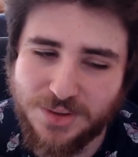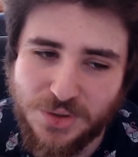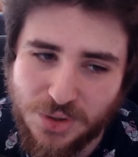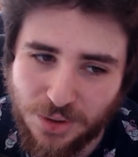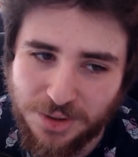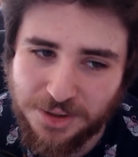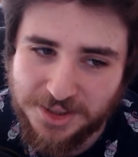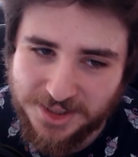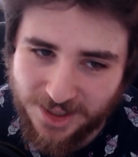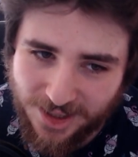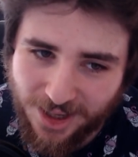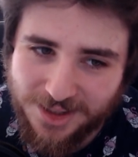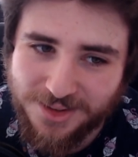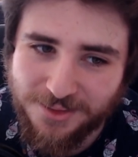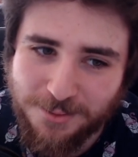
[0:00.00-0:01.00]
So there's a
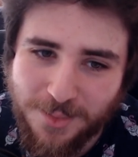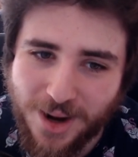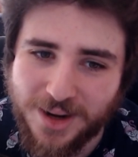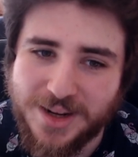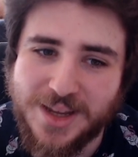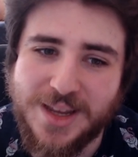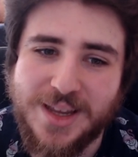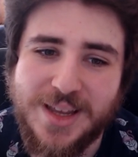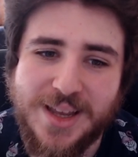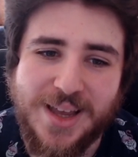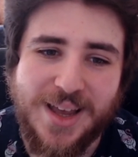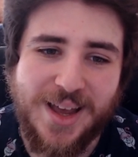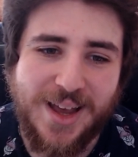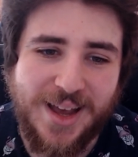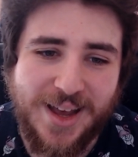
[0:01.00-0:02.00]
lot of money
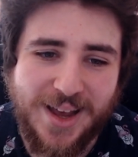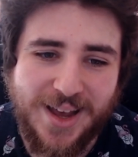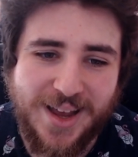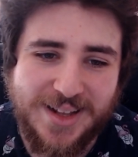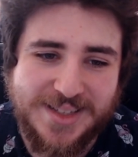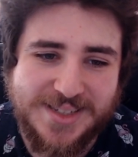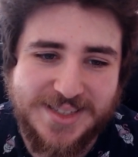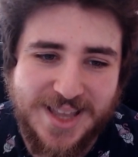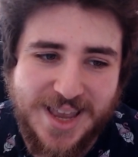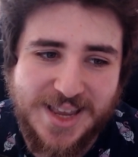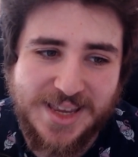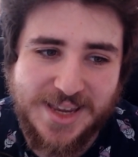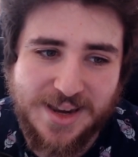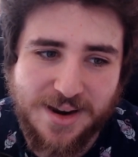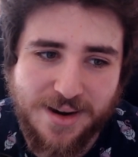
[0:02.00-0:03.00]
at
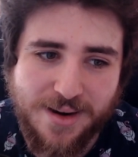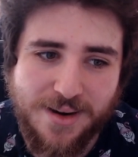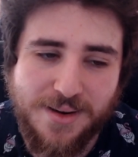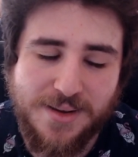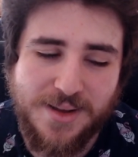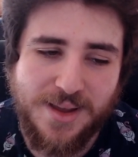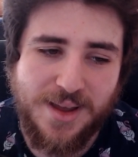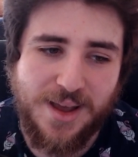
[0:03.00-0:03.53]
stake here.